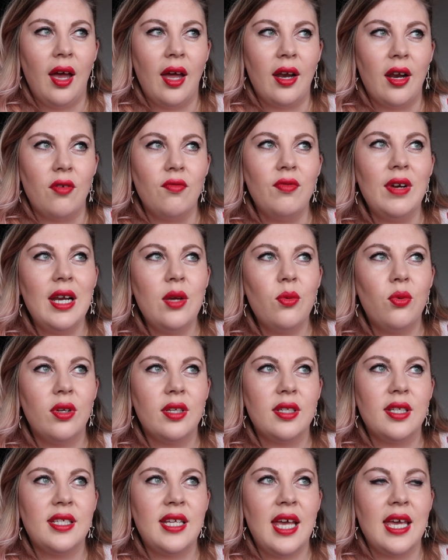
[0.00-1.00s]
I really
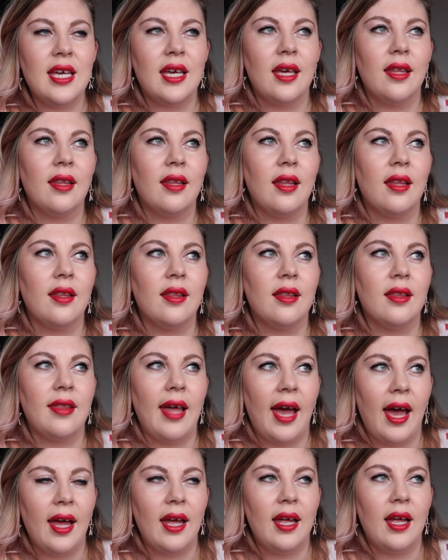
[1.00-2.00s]
want to take
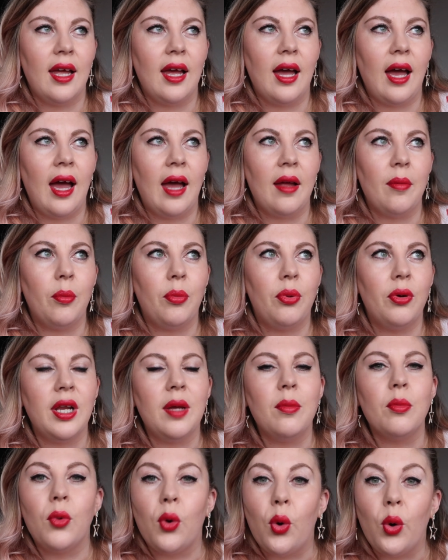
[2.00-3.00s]
that and put
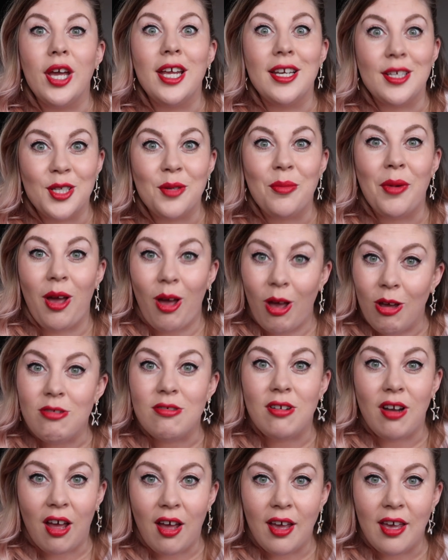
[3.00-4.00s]
it more into my
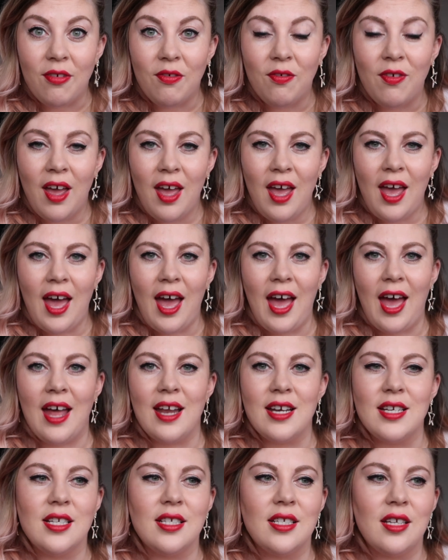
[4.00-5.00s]
own life,
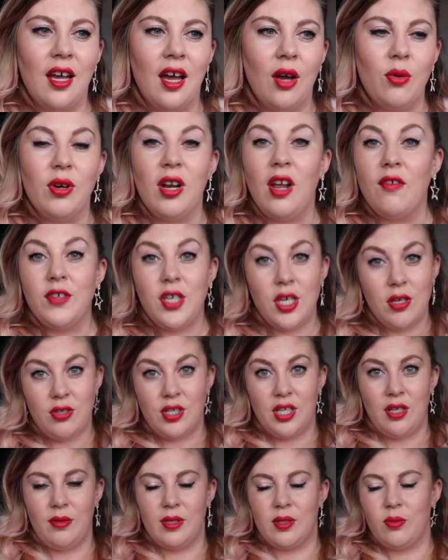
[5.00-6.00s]
and I would love you
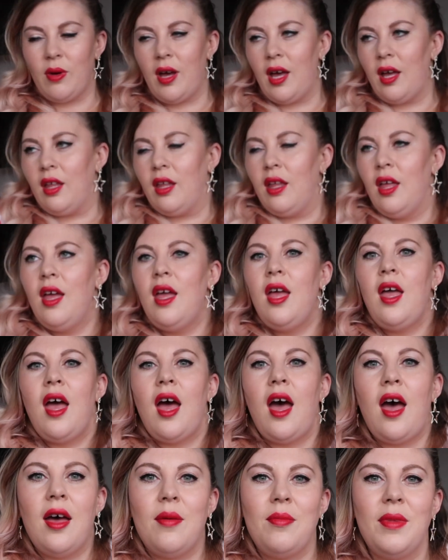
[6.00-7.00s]
to as well.
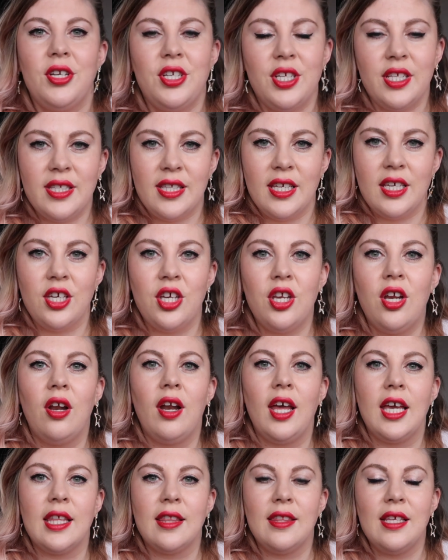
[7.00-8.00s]
And just think, you know,
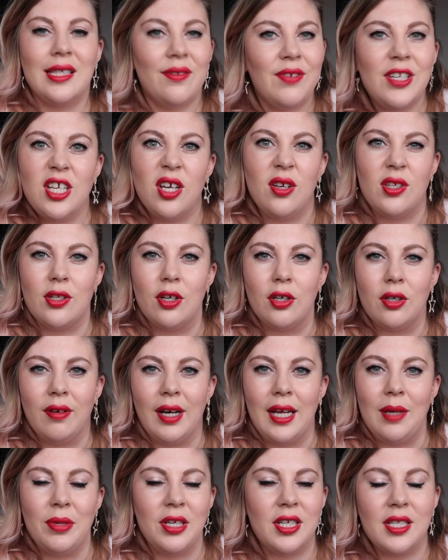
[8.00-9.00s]
like, this video is not
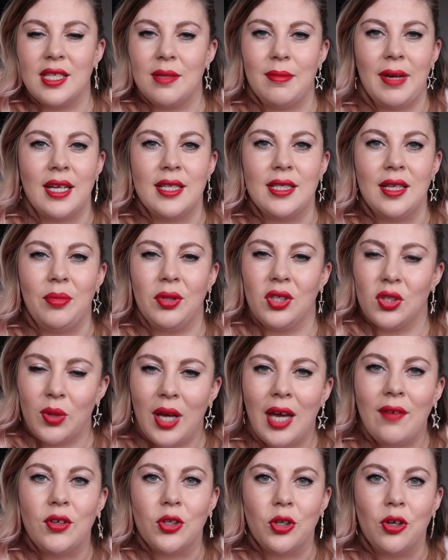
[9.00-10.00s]
great, but it doesn't matter because
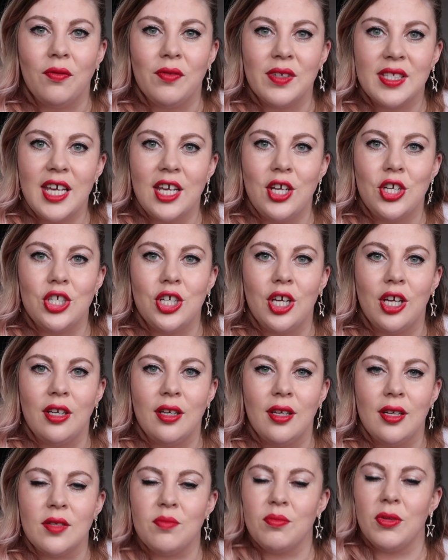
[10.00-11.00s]
we're having a
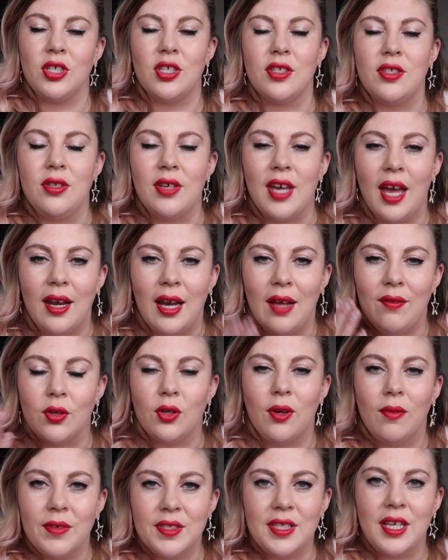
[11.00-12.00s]
conversation, as much as you can have a
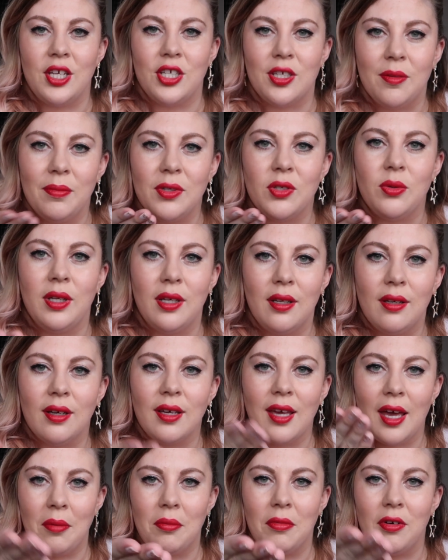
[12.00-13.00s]
conversation between a
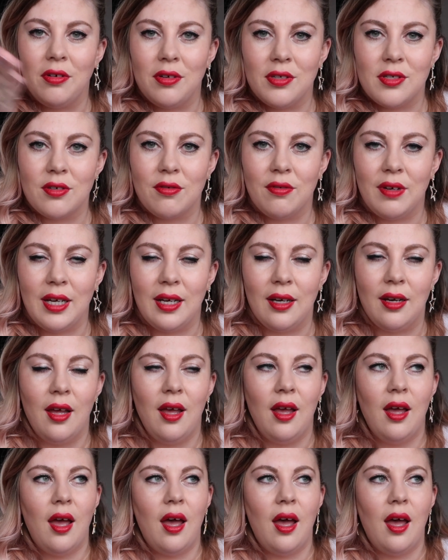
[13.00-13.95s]
camera and a screen.